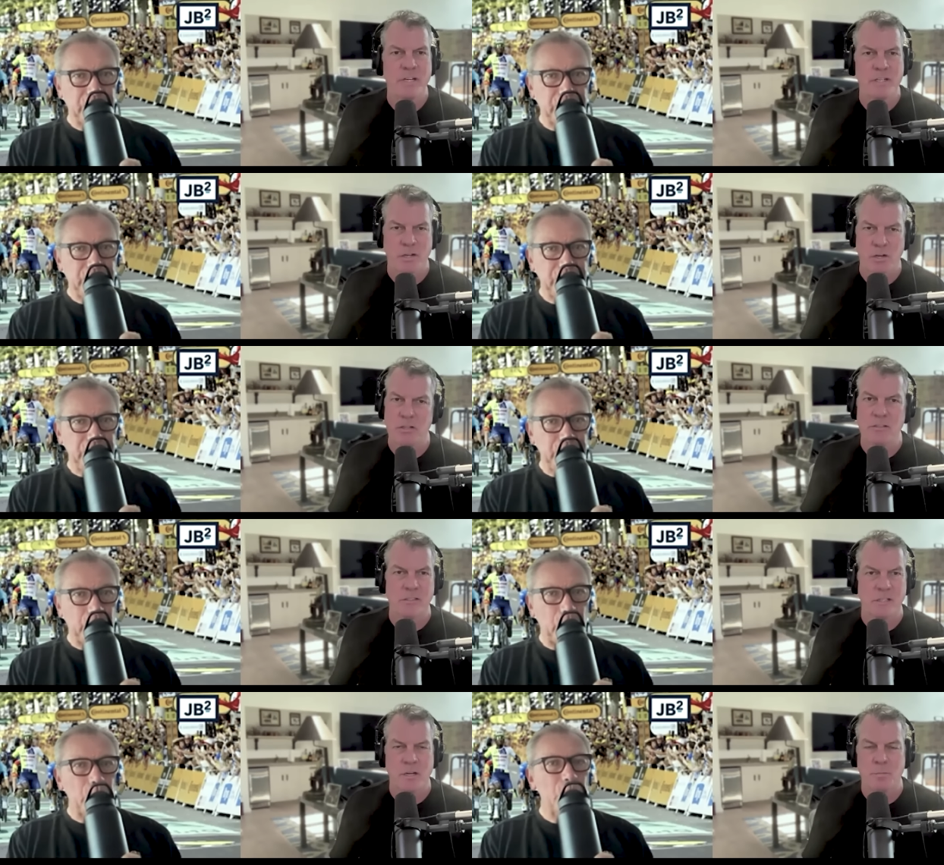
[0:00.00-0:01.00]

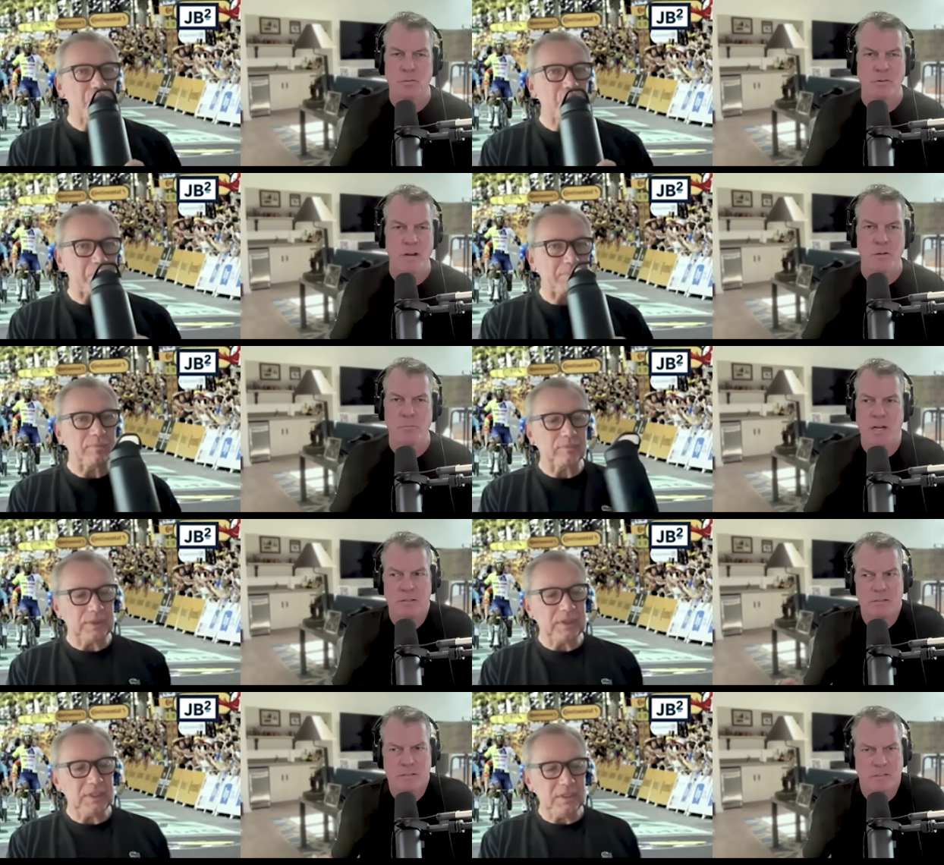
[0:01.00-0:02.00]
Speaker 1: turns and a couple of
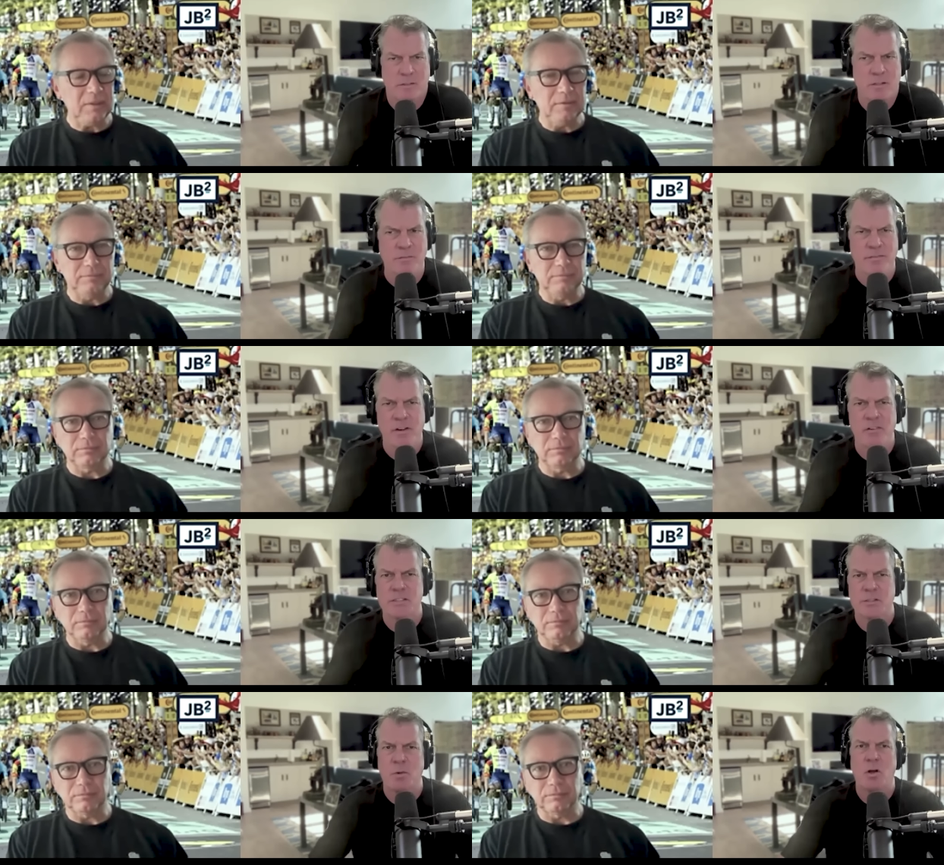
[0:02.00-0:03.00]
roundabouts to a very
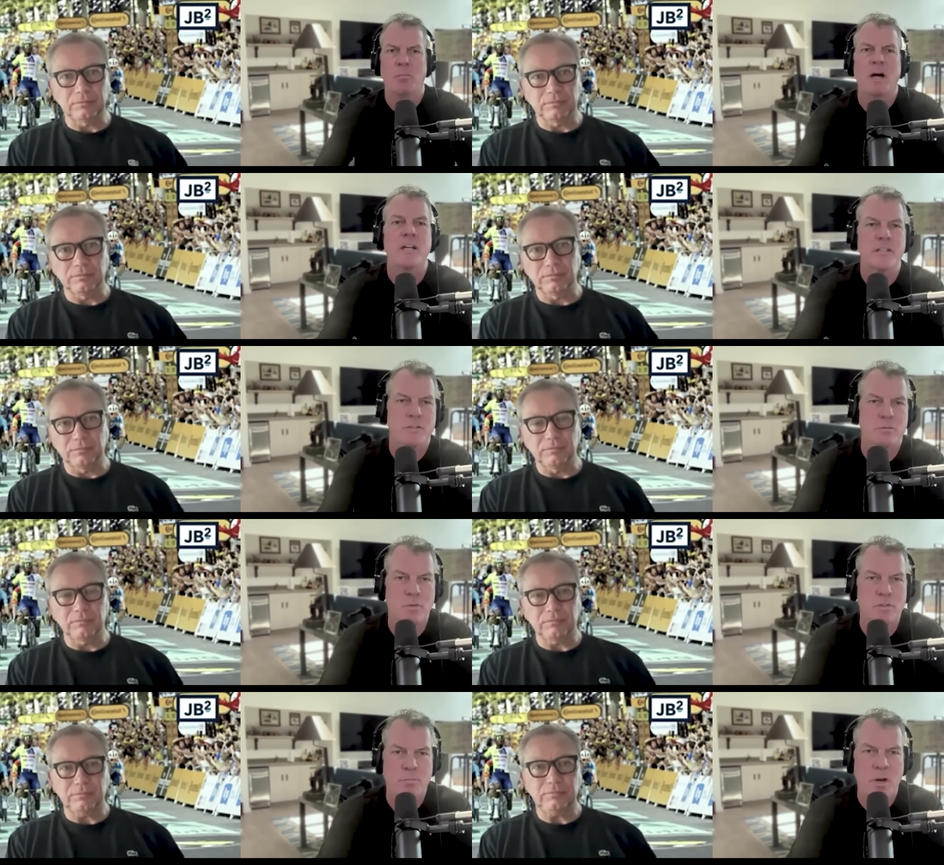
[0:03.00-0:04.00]
small bunch,
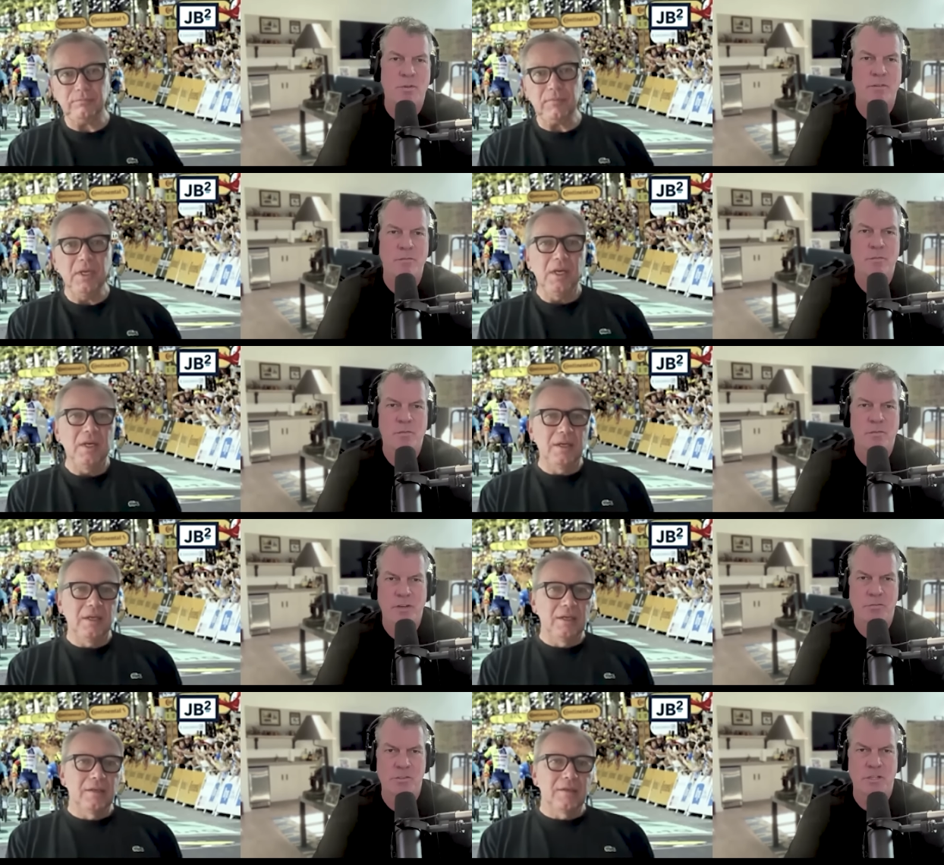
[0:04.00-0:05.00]
which probably
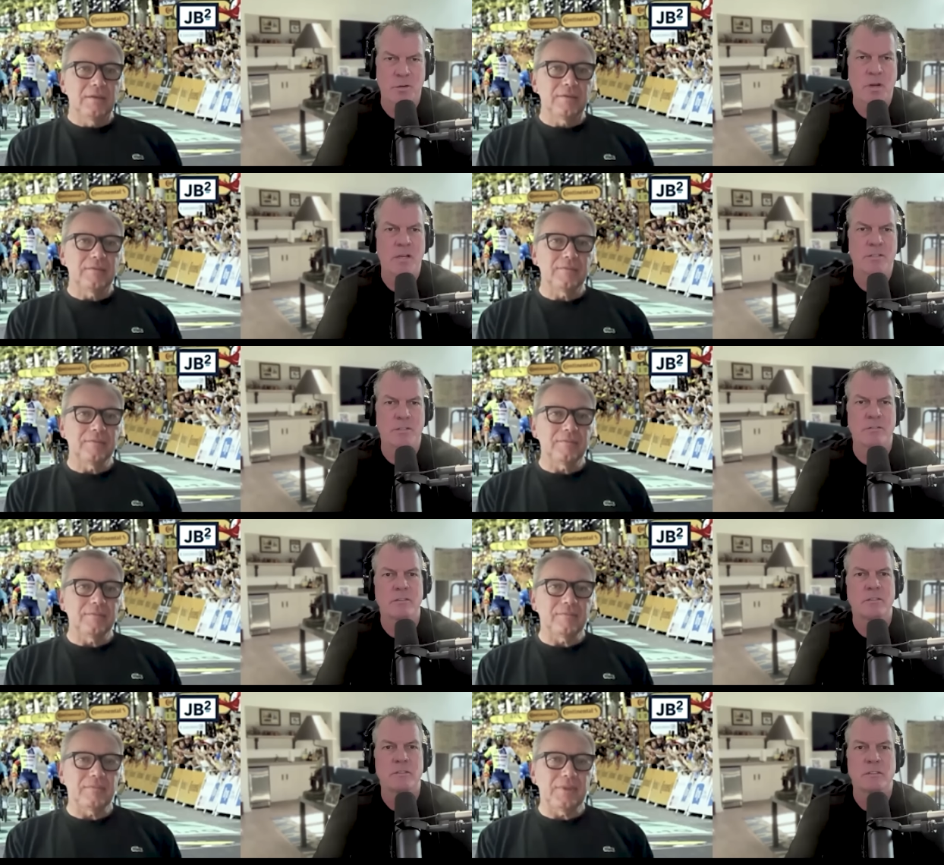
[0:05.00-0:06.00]
favors Girmay too.
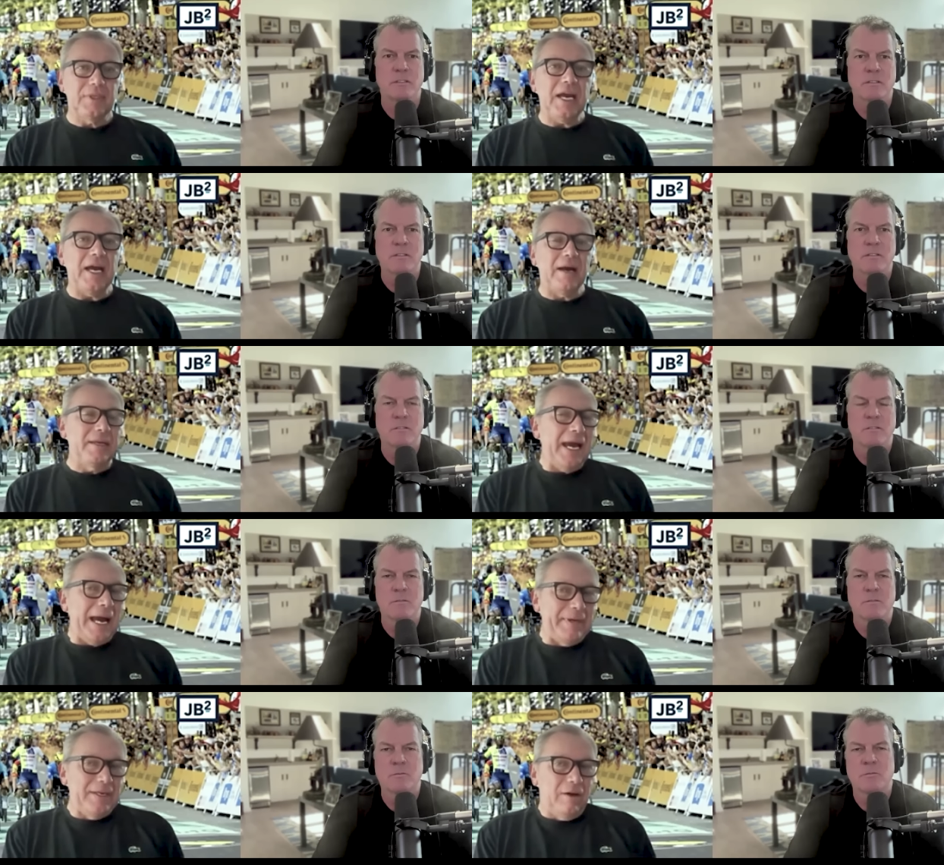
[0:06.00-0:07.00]
Speaker 2: Yeah, yeah.
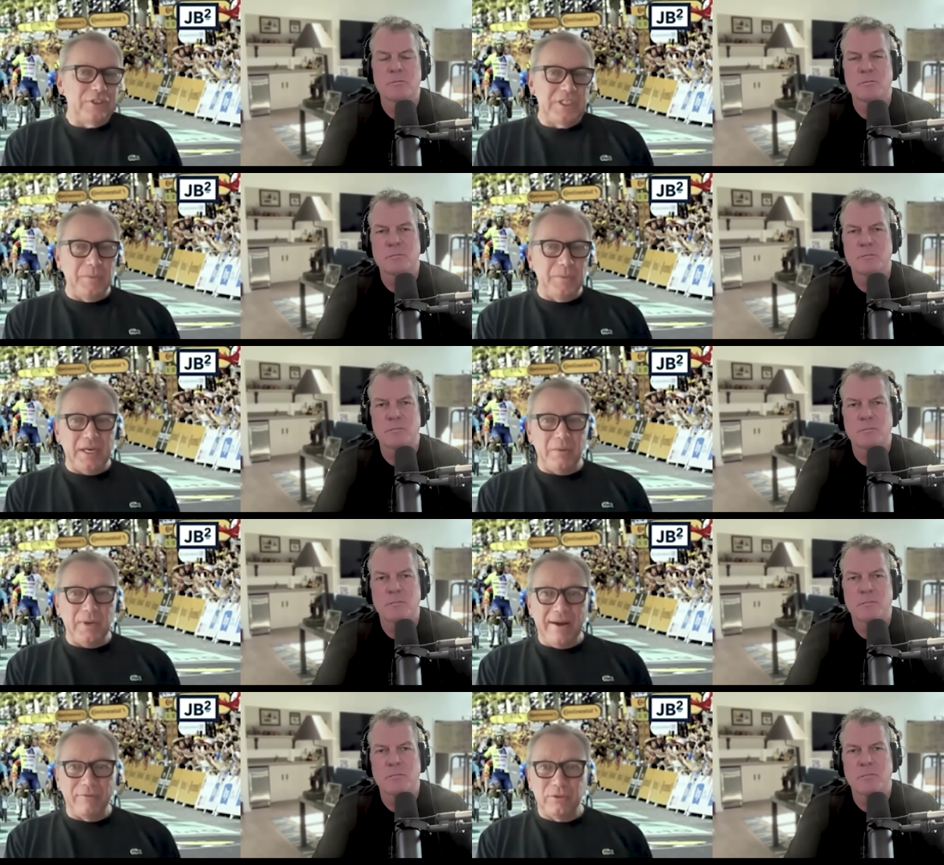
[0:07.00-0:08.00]
I mean, obviously, we we
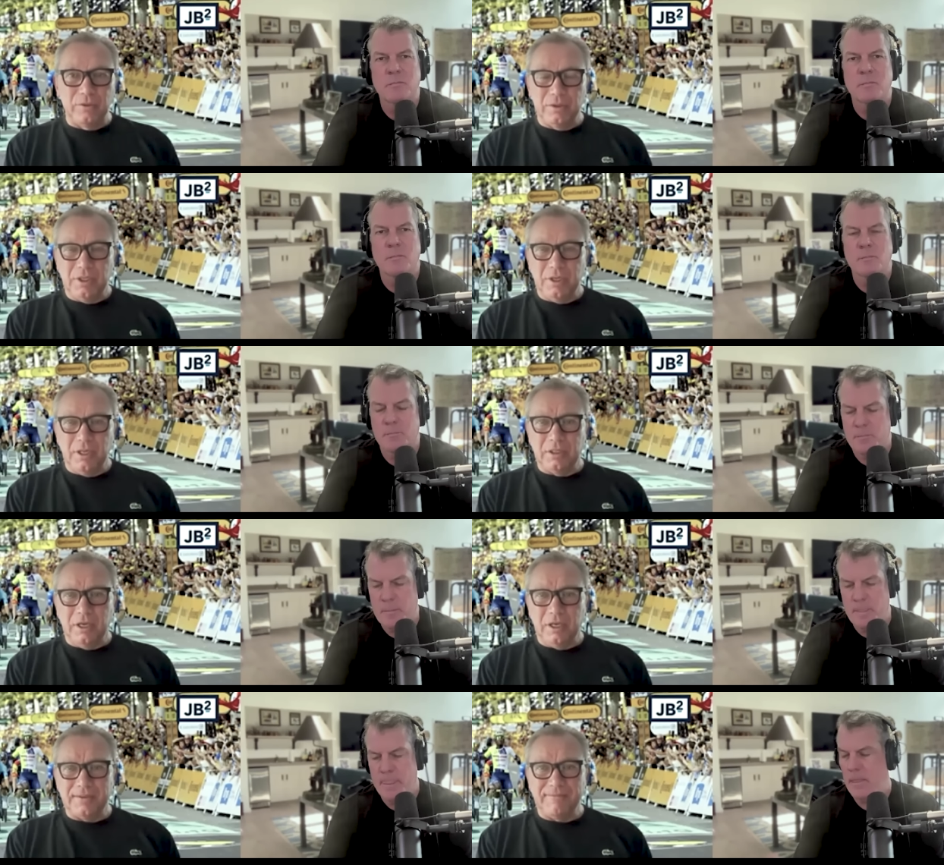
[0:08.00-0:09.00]
have to you know
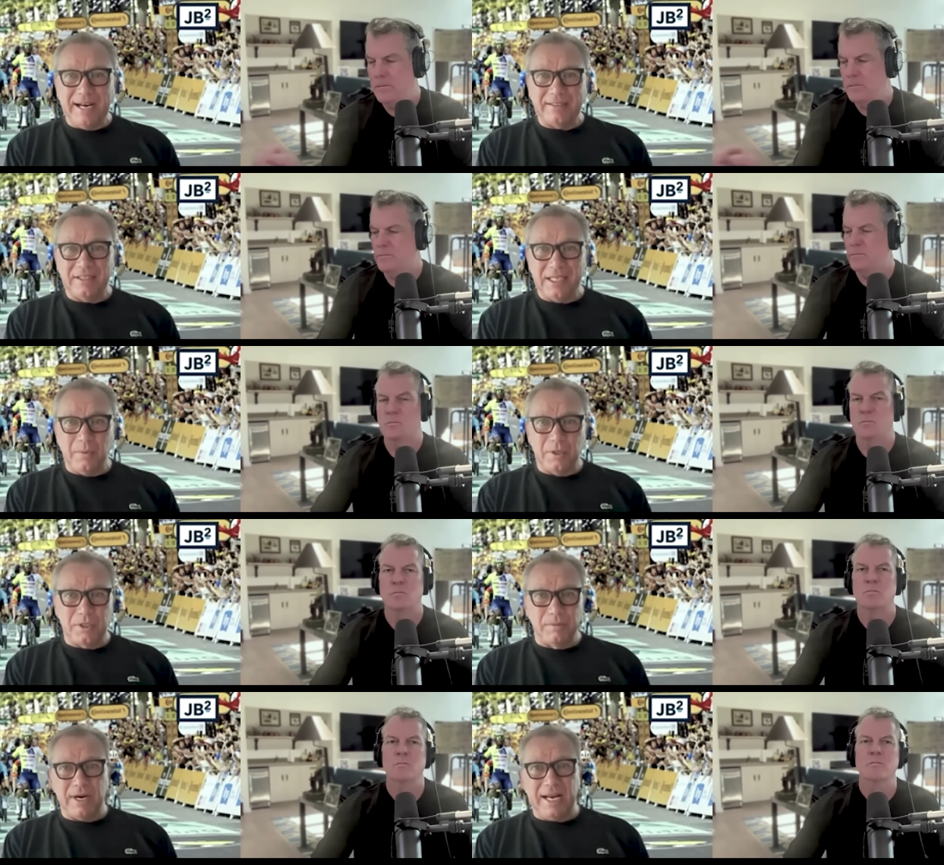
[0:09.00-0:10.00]
acknowledge the fact that there were
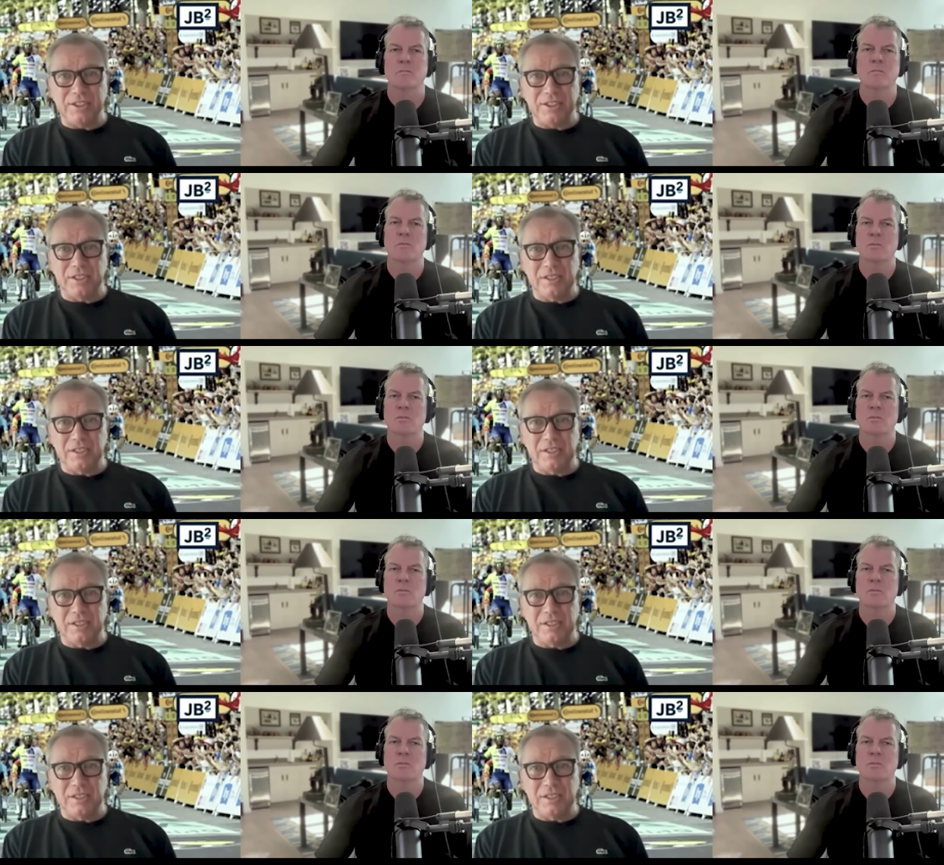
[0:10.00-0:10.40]
some crashes.